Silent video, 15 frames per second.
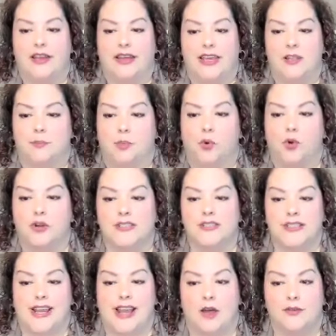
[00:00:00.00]
can the board
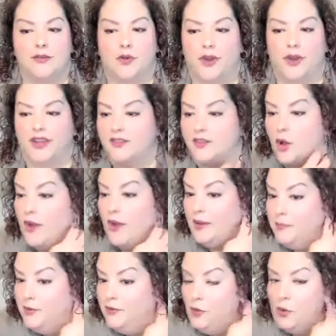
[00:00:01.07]
see how the voting's
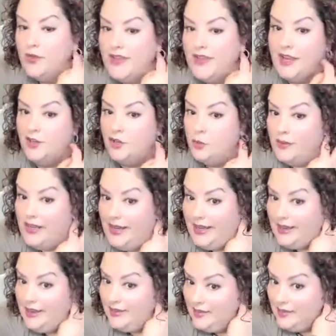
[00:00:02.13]
going before the annual
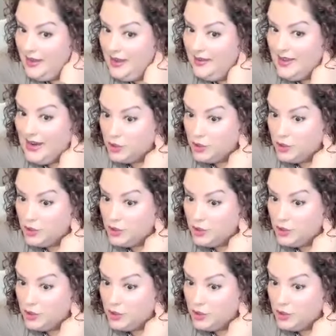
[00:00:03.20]
meeting has